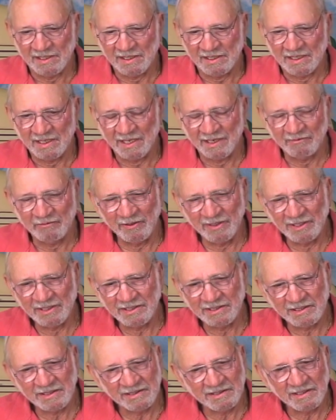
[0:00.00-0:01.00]
I really
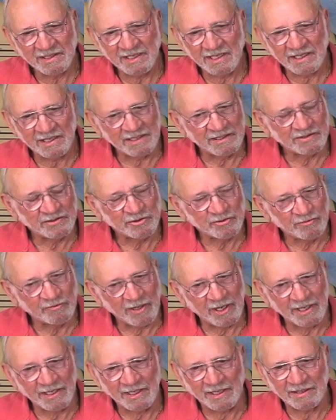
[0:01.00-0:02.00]
didn't get into
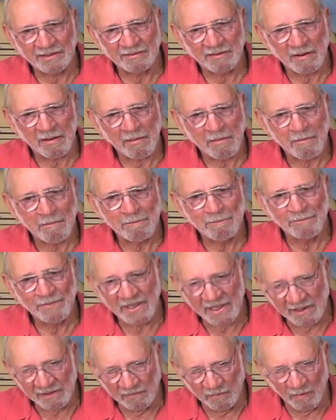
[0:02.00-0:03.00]
riding
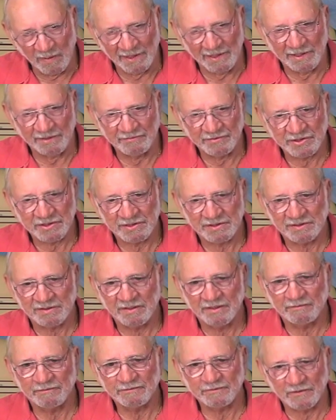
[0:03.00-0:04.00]
big waves
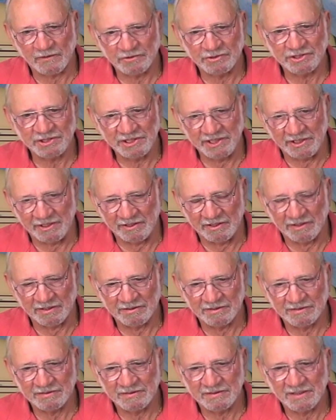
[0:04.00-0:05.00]
the first year.
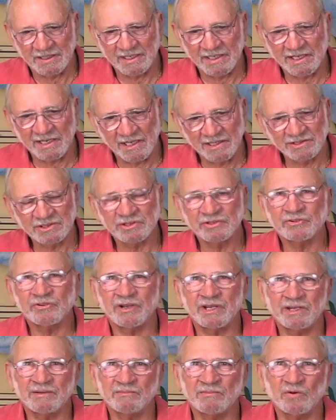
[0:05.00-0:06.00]
I
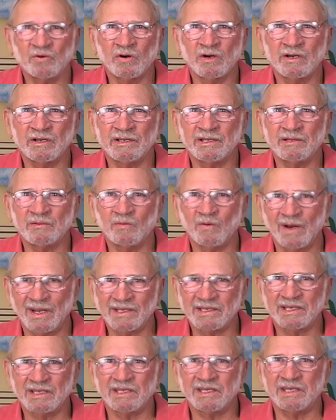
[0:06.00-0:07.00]
concentrated more in
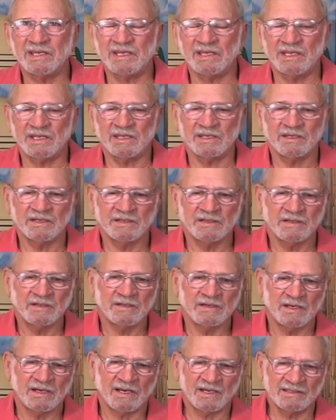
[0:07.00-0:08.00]
Waikiki.
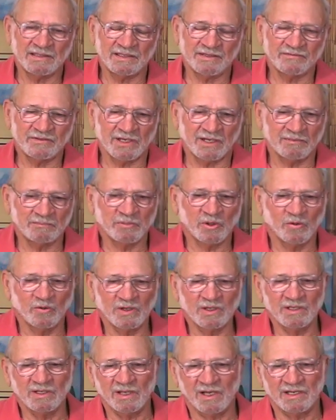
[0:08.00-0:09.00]
I lived on
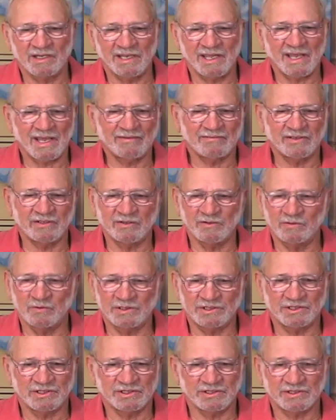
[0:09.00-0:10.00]
Polokalani Avenue,
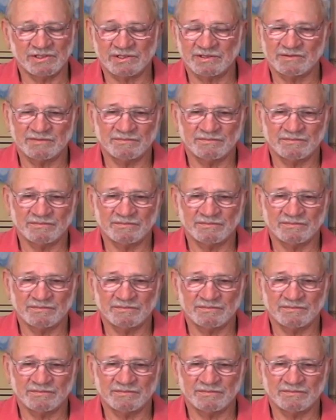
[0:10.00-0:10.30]
which is